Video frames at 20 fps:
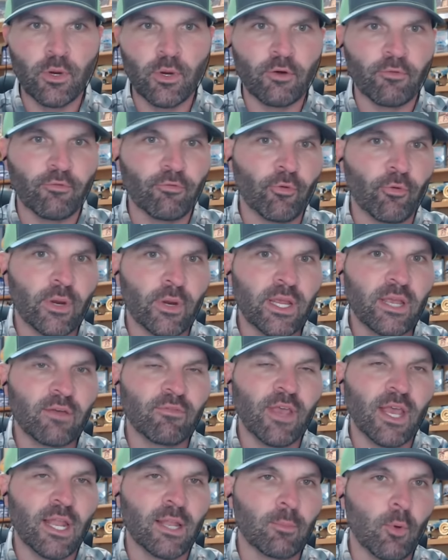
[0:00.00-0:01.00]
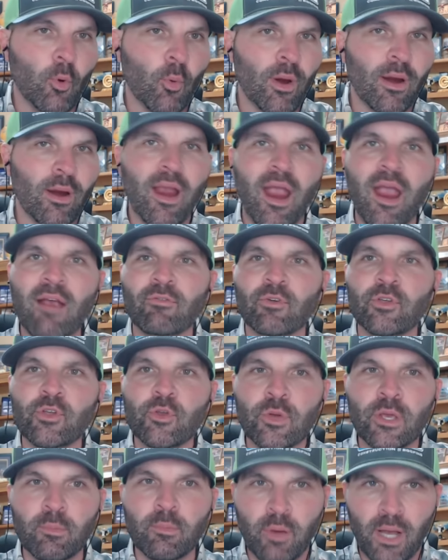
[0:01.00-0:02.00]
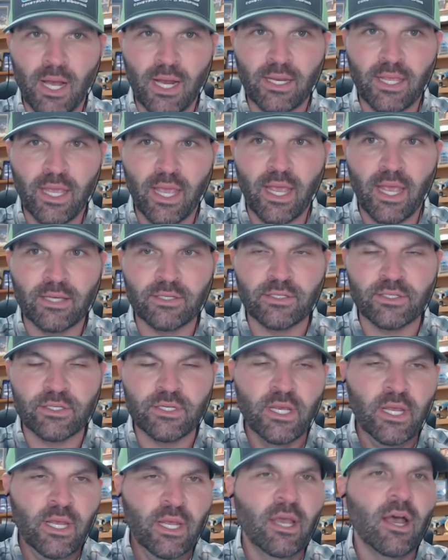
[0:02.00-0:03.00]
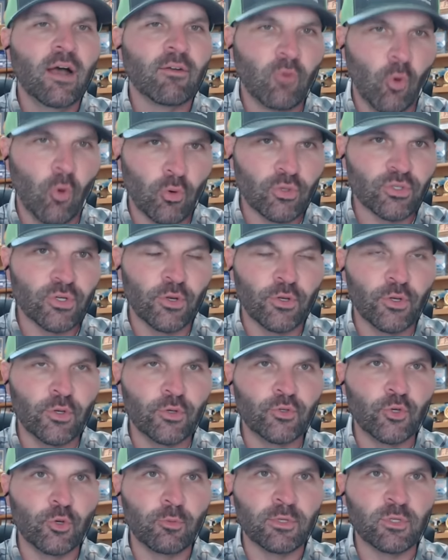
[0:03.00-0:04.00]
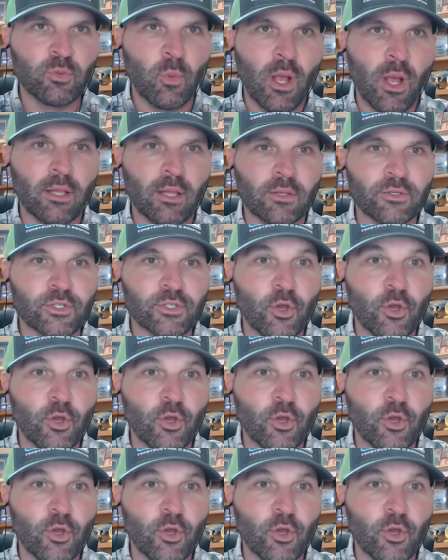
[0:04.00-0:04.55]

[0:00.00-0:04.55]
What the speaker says: We are free, available wherever you get podcasts, of course, on YouTube as well.